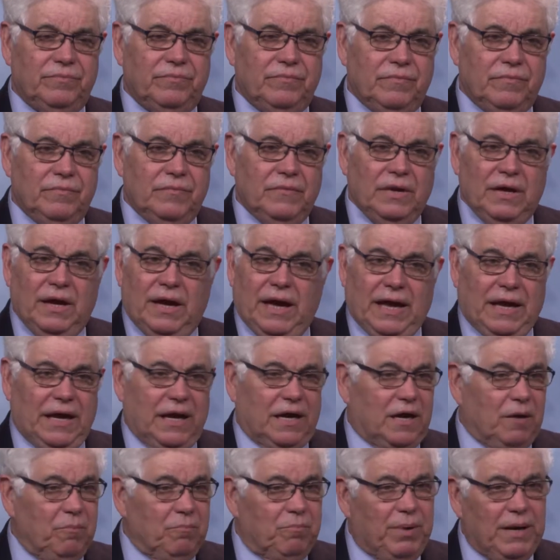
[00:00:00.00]
Okay. And
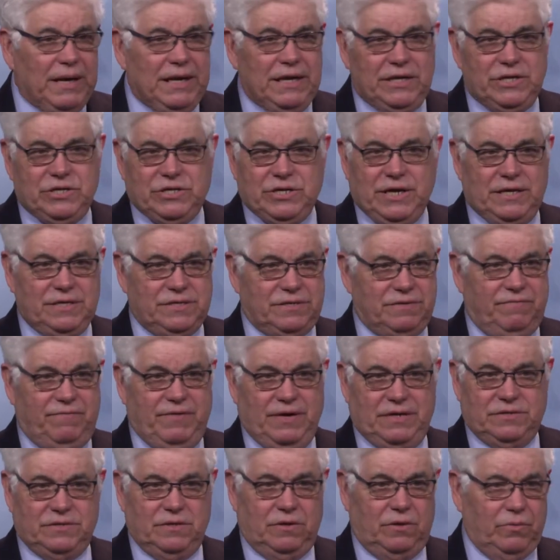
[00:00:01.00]
it completely changed the
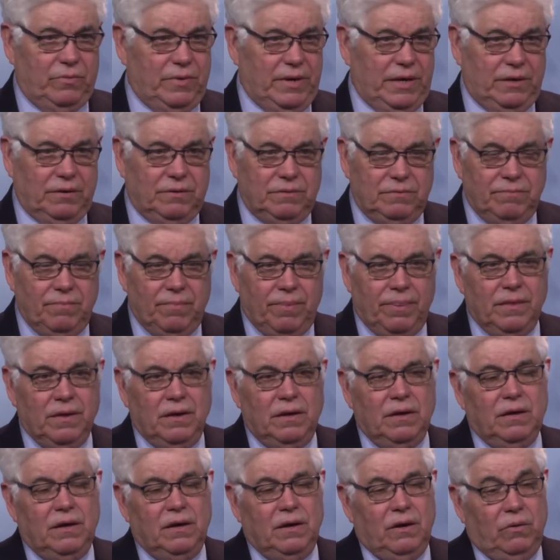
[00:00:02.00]
face of Laredo.
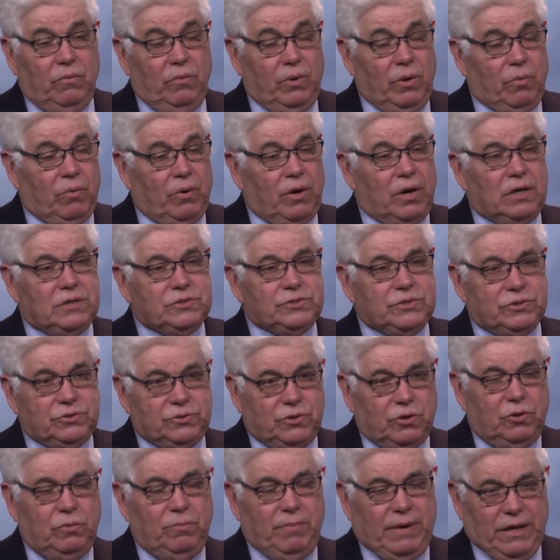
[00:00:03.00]
We were also
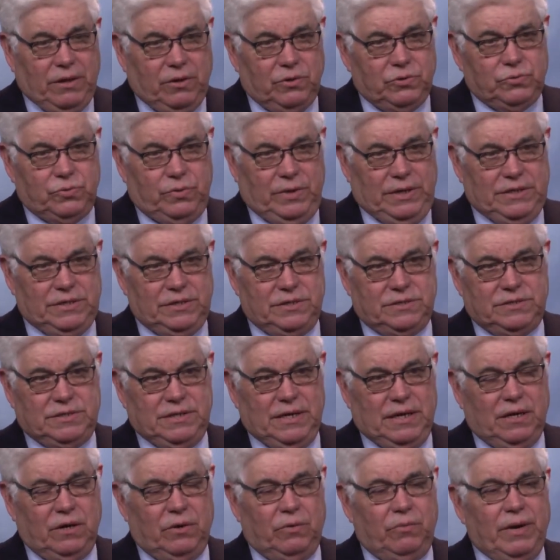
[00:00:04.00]
told by those regents
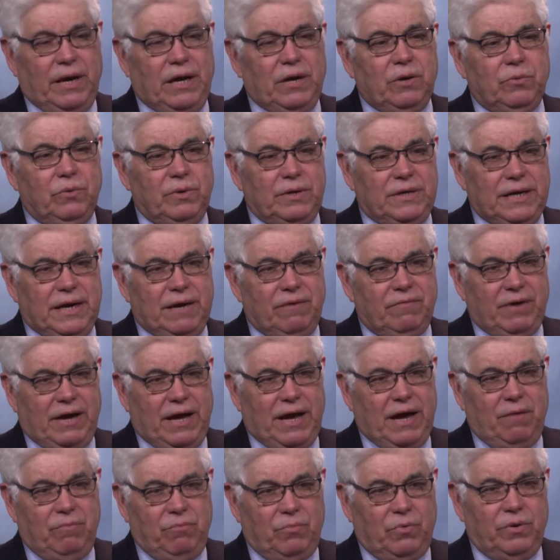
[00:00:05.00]
that Laredo would never
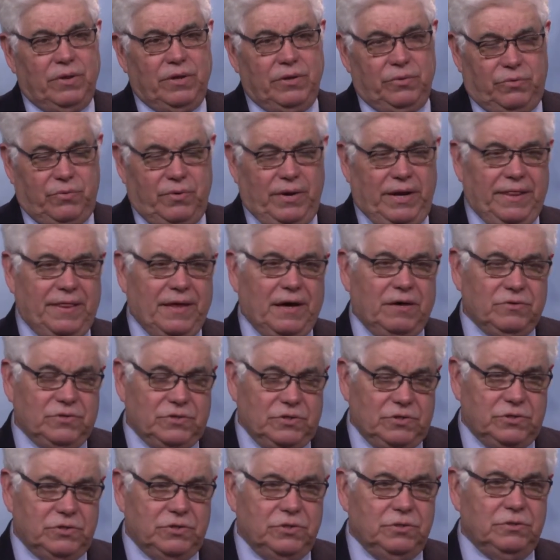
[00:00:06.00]
have more than
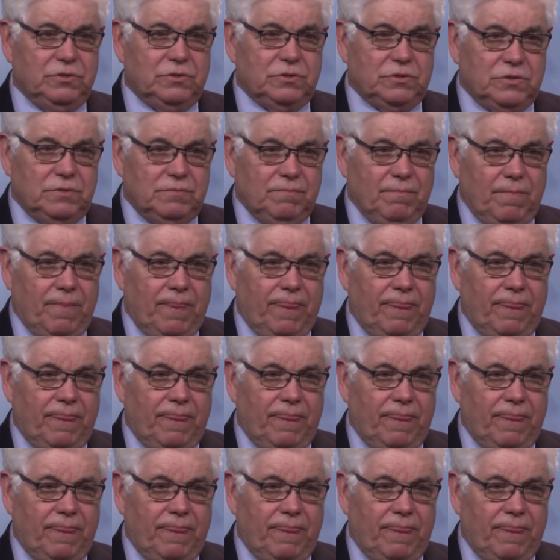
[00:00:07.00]
3,000 students.